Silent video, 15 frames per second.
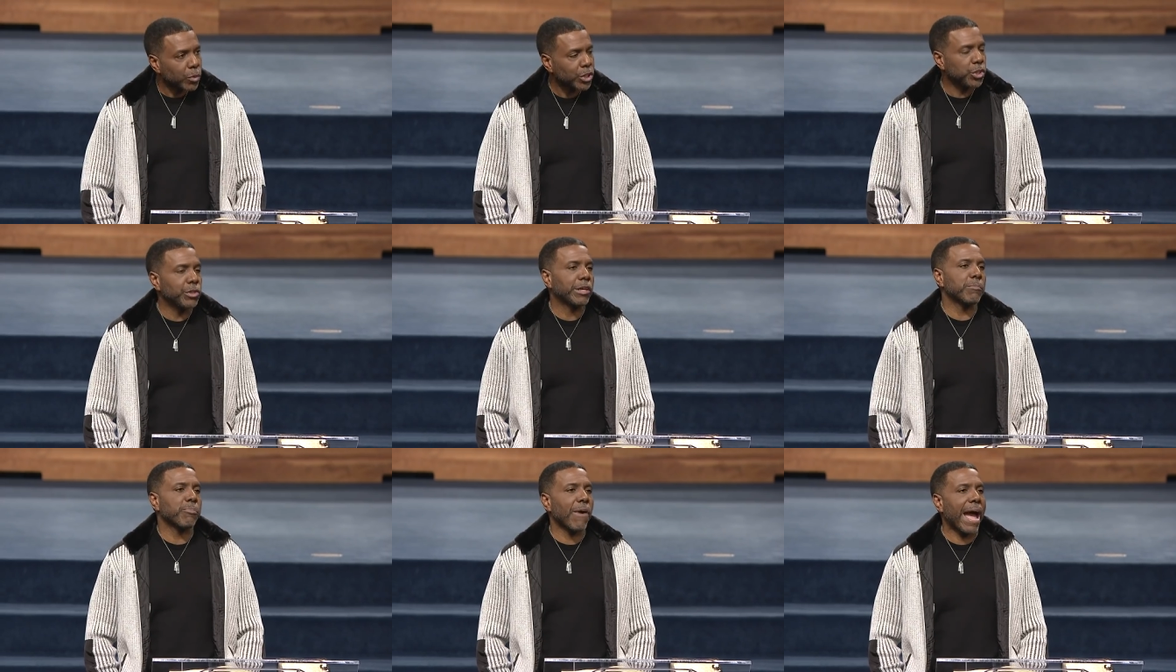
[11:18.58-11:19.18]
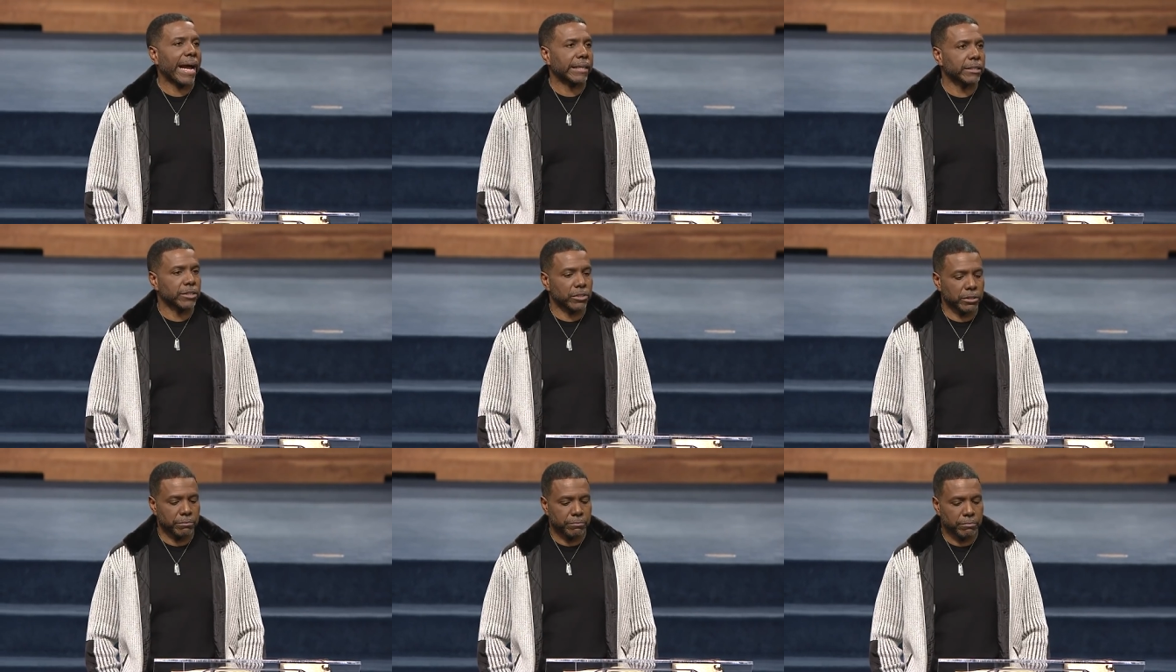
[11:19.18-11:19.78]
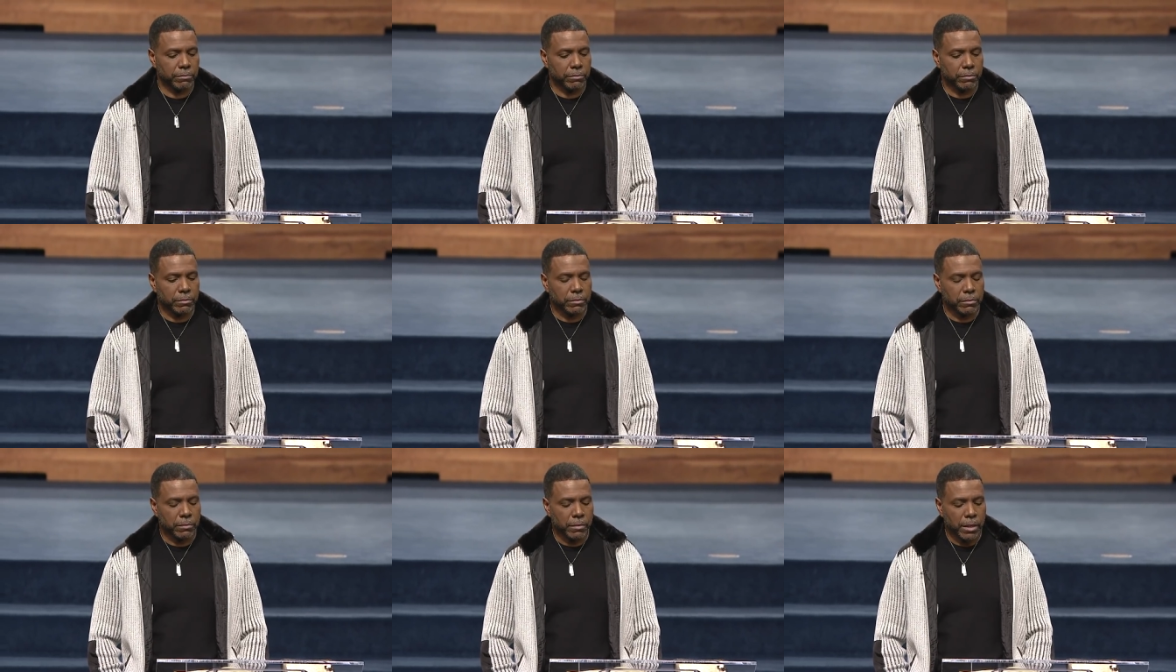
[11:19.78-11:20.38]
what you can practice
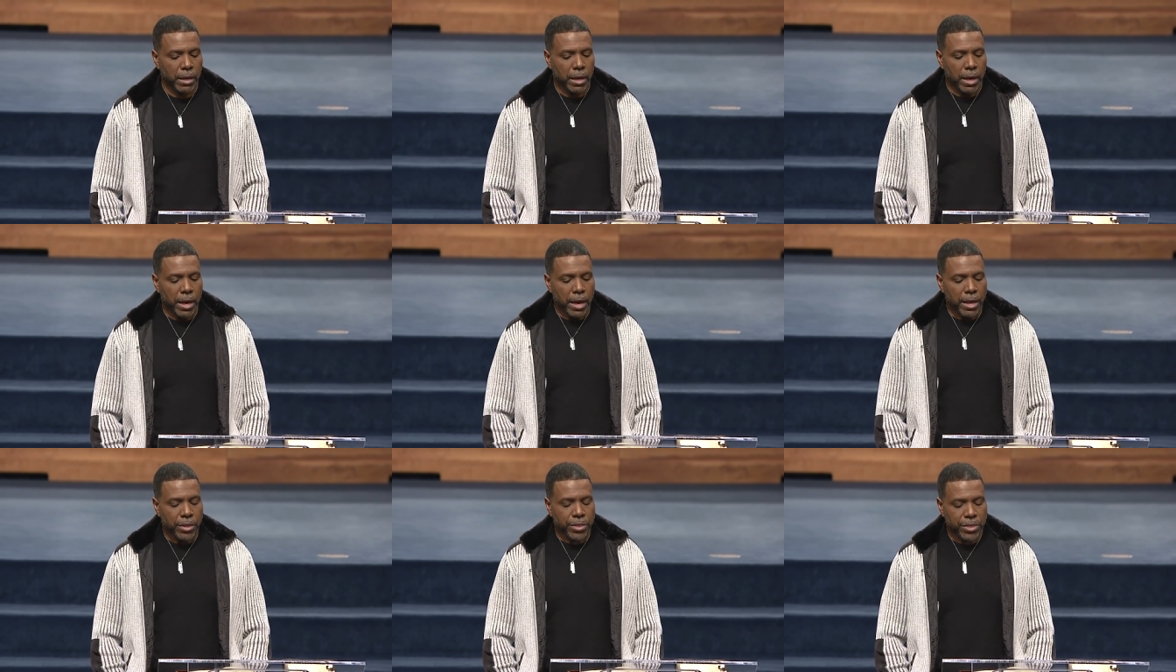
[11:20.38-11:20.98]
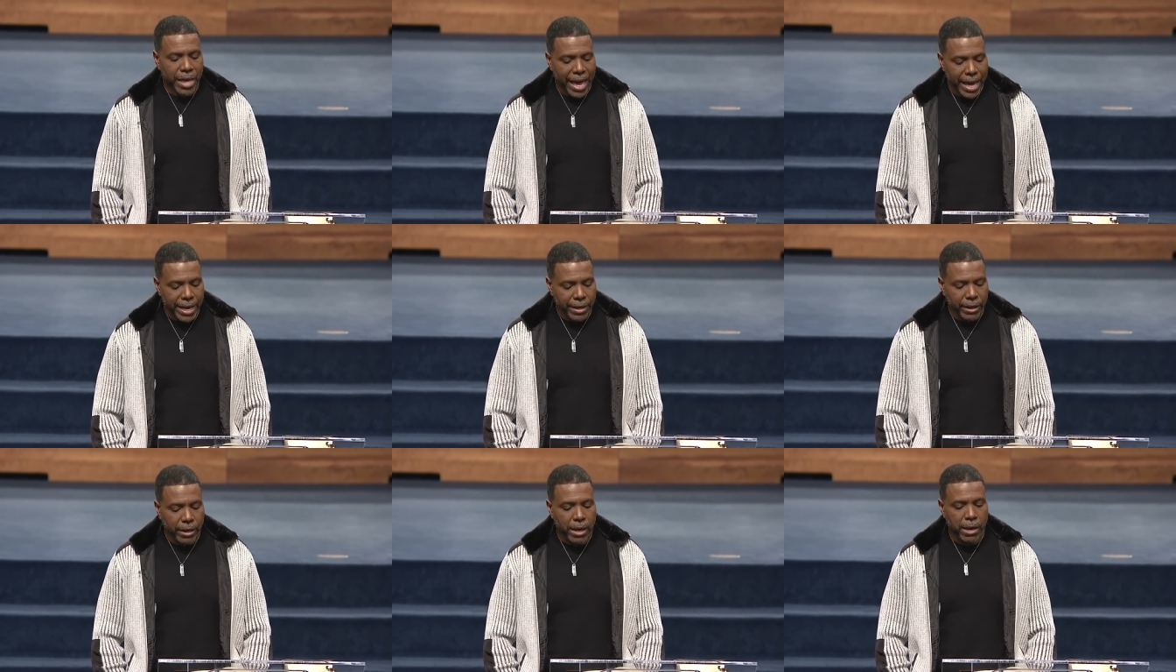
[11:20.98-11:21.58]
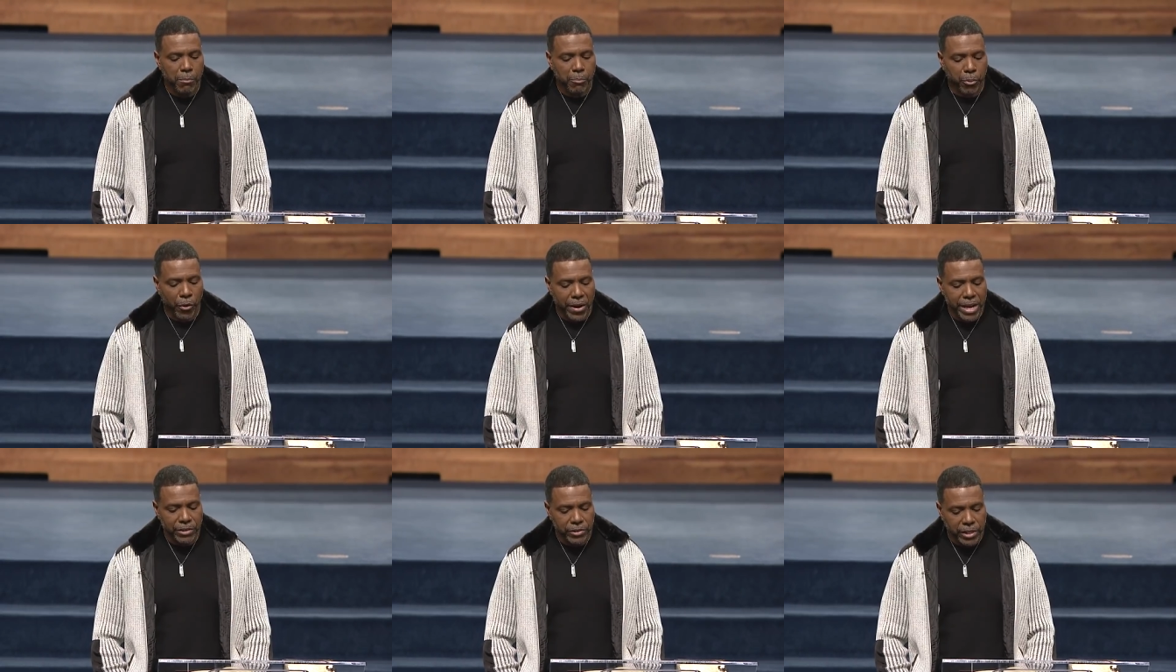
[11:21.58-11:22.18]
thank and
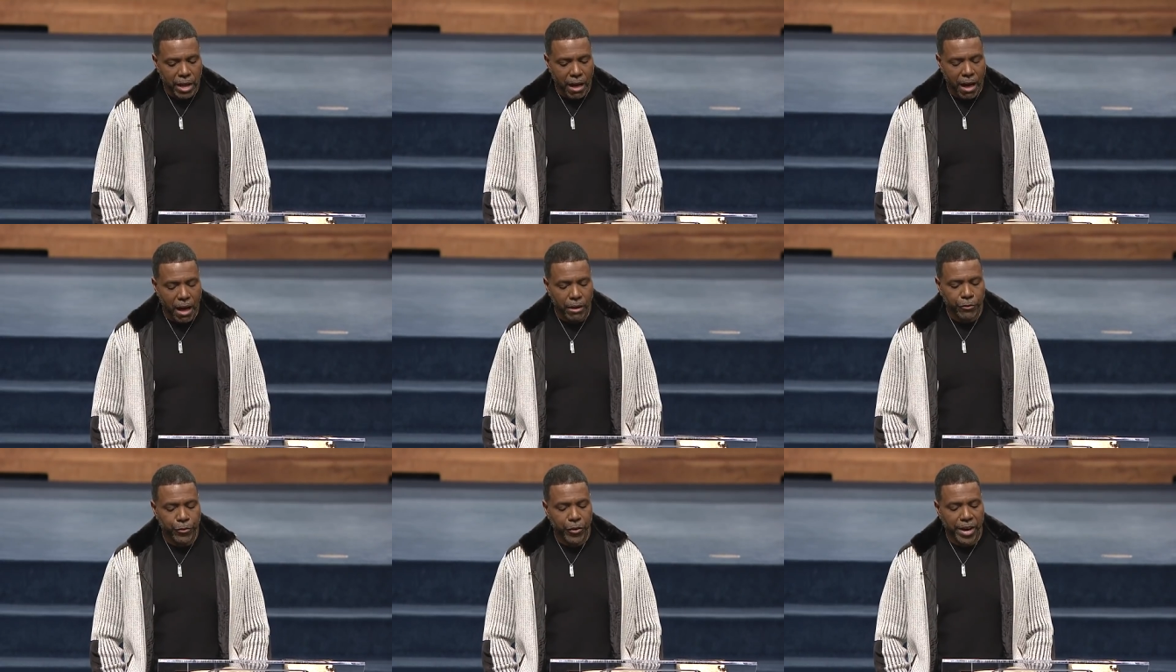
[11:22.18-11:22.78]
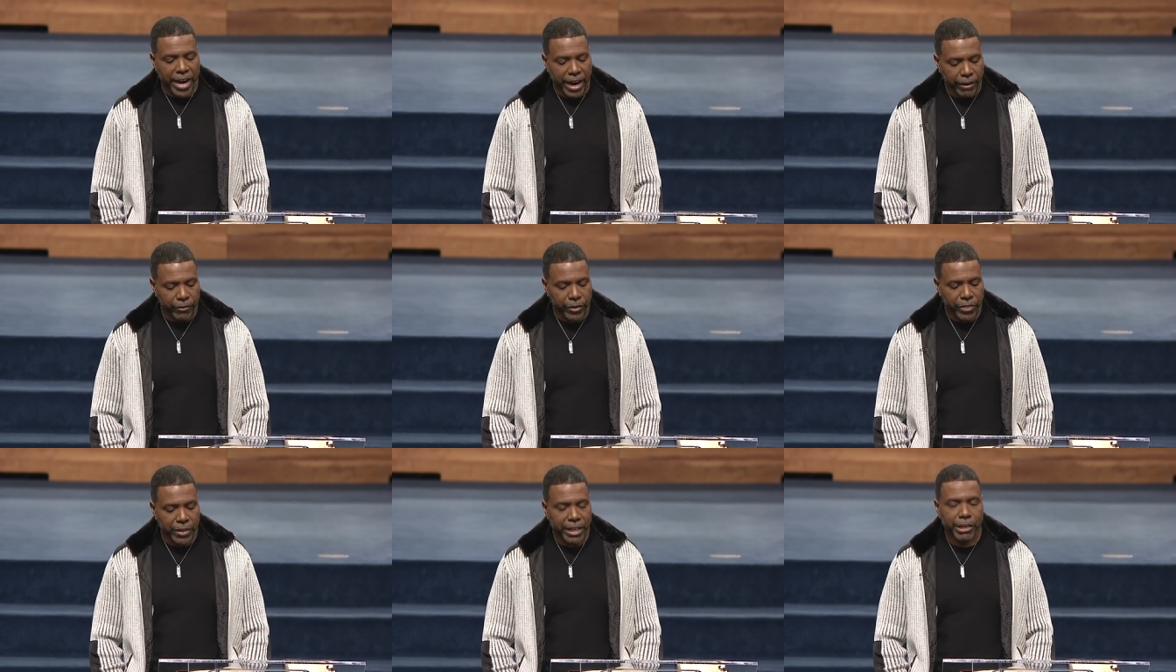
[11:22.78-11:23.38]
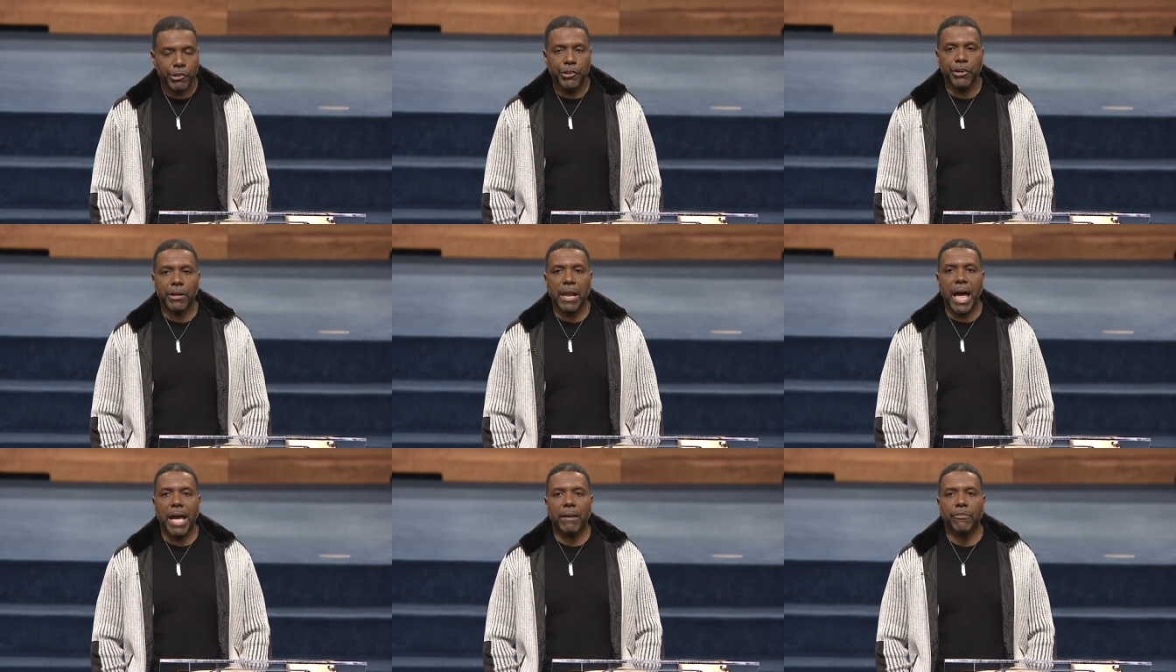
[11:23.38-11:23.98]
praise God for everything in your
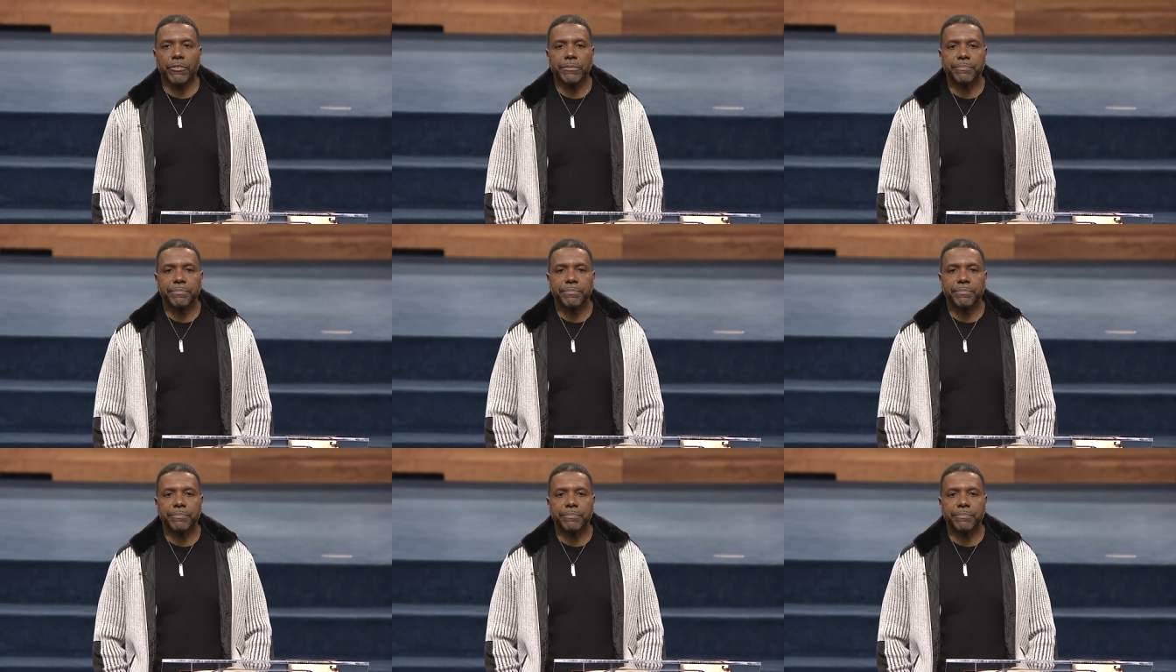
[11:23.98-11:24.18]
life.